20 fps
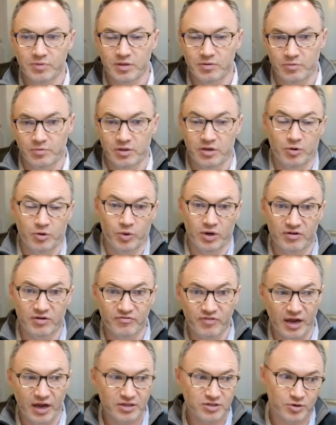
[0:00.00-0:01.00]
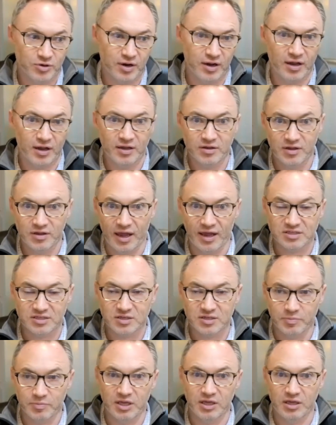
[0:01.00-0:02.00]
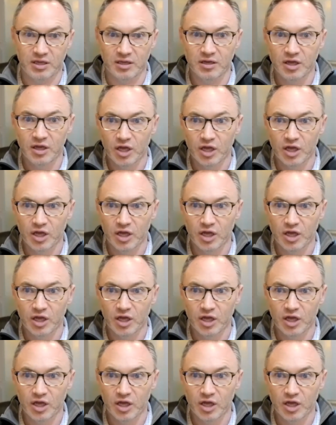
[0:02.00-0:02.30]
advisor asked me,